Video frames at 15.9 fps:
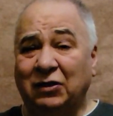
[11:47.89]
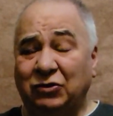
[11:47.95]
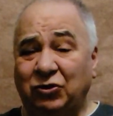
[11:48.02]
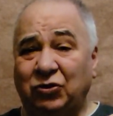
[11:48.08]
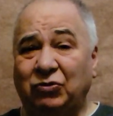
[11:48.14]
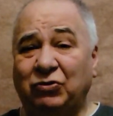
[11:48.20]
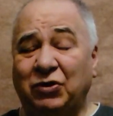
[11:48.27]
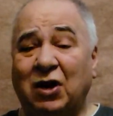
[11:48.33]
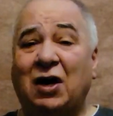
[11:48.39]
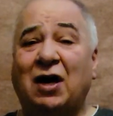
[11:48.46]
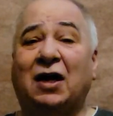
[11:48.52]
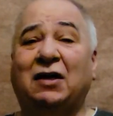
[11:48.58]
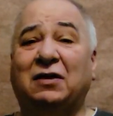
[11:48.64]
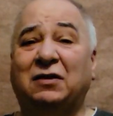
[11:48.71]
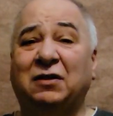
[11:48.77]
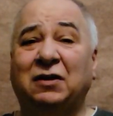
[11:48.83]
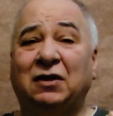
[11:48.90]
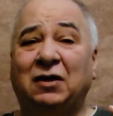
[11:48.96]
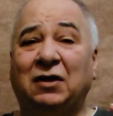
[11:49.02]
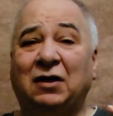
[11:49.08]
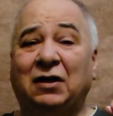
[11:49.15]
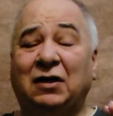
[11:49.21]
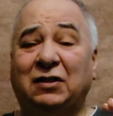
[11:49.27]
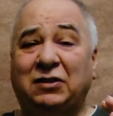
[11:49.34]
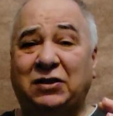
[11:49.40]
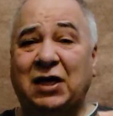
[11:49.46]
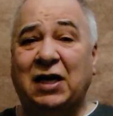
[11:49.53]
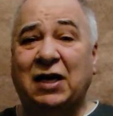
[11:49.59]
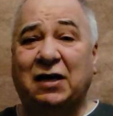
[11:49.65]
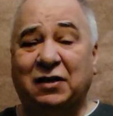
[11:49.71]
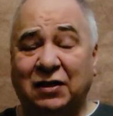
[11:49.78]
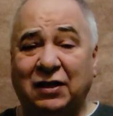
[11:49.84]
do not
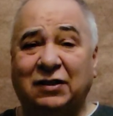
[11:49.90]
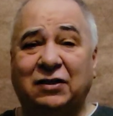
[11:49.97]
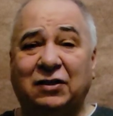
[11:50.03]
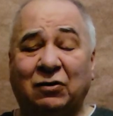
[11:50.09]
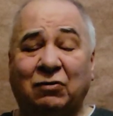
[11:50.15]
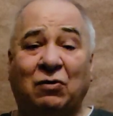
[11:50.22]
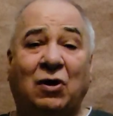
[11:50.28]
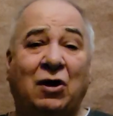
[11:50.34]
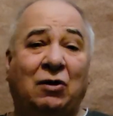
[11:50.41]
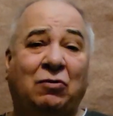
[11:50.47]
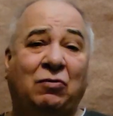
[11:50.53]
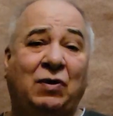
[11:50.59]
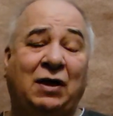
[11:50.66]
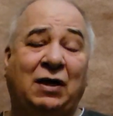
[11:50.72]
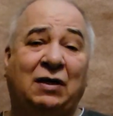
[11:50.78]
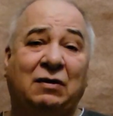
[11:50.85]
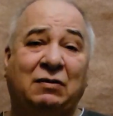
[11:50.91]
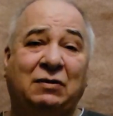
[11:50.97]
take this the wrong way,